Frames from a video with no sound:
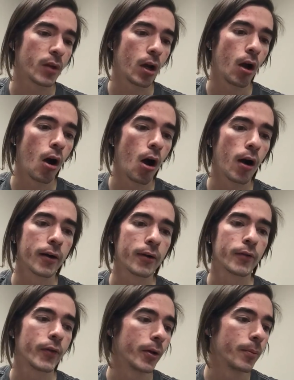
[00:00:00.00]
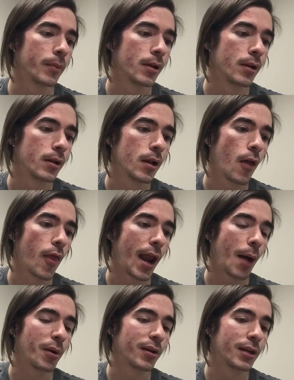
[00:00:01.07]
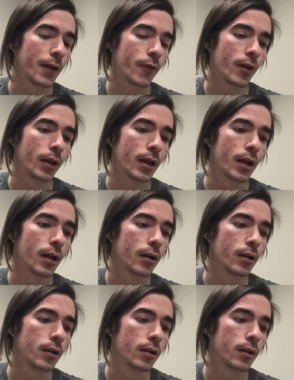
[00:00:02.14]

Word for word: uh, horror film that I would definitely uh,